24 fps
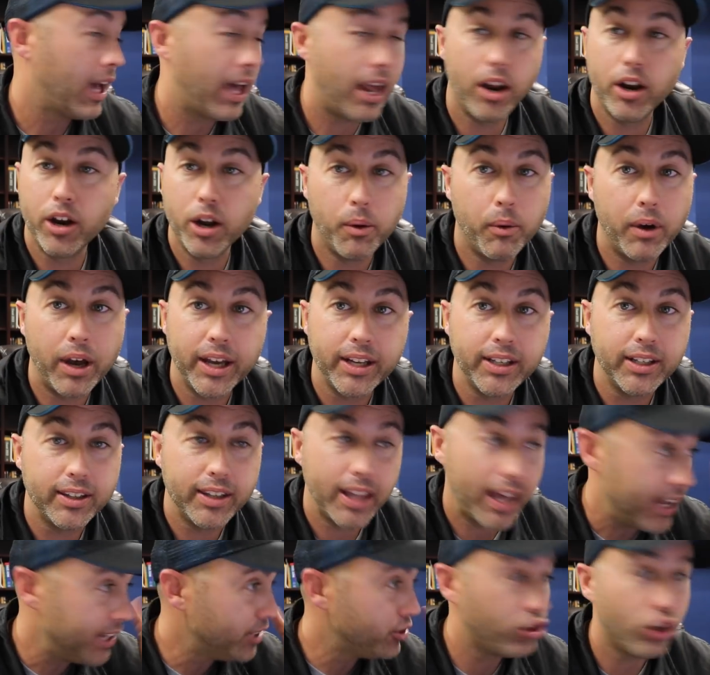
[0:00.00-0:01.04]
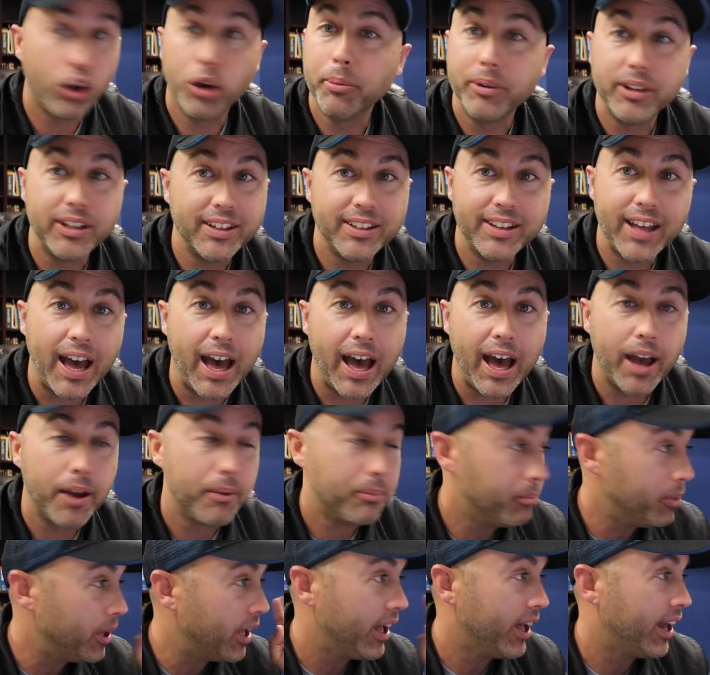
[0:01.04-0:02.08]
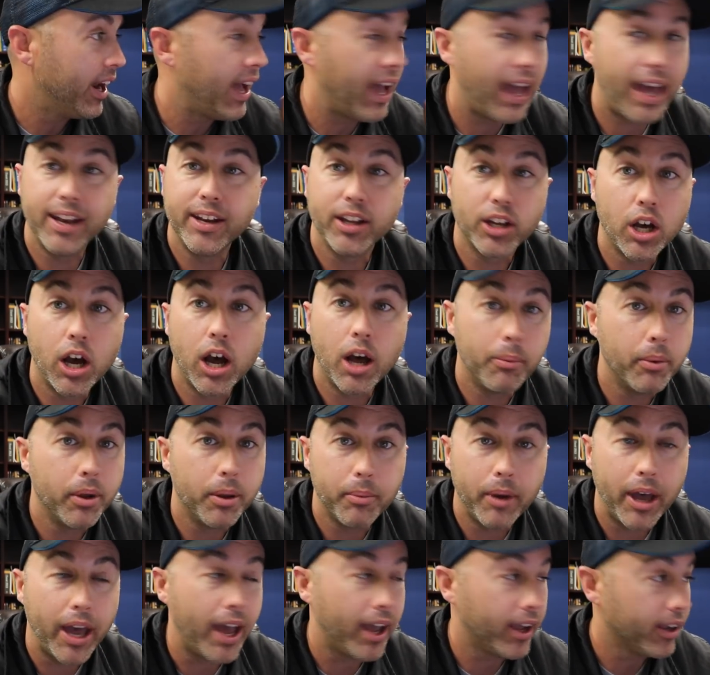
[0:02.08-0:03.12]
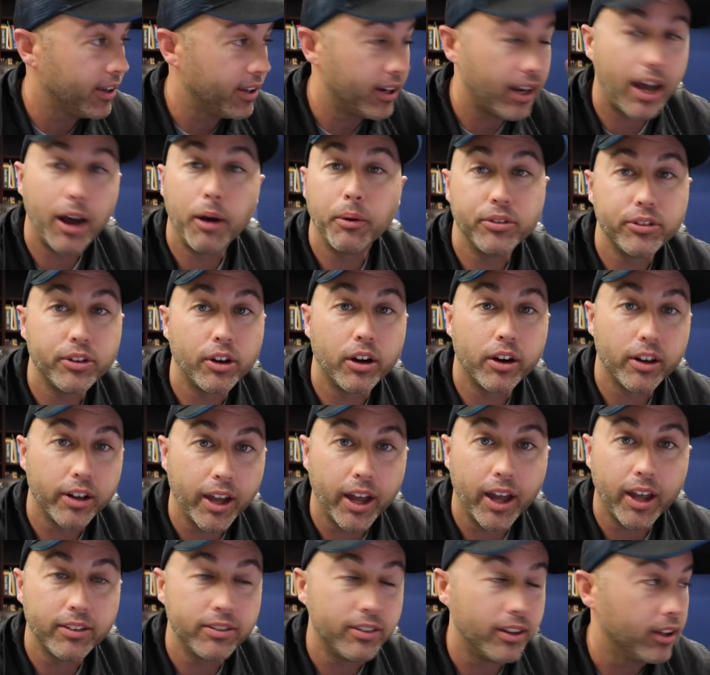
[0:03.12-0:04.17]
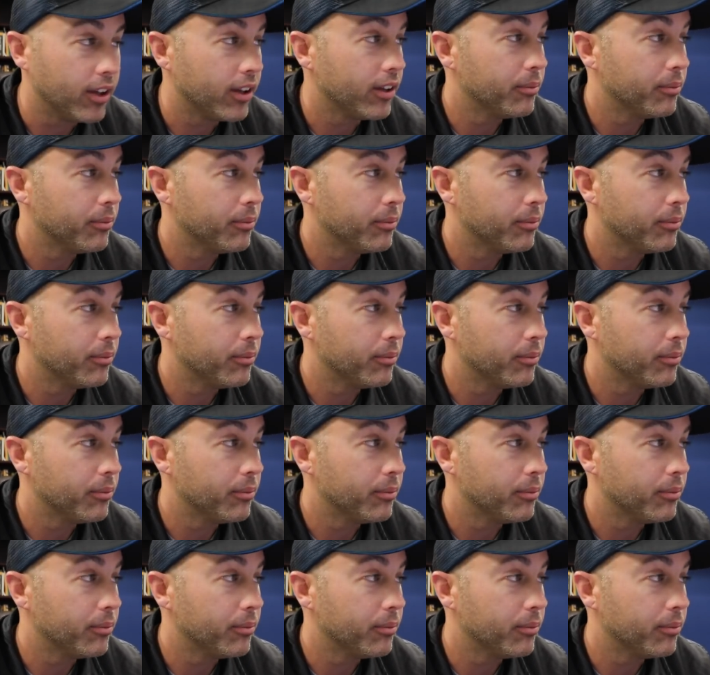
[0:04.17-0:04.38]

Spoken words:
I don't know why he did that. He told me to die, but I had to comment back, and I was sarcastic.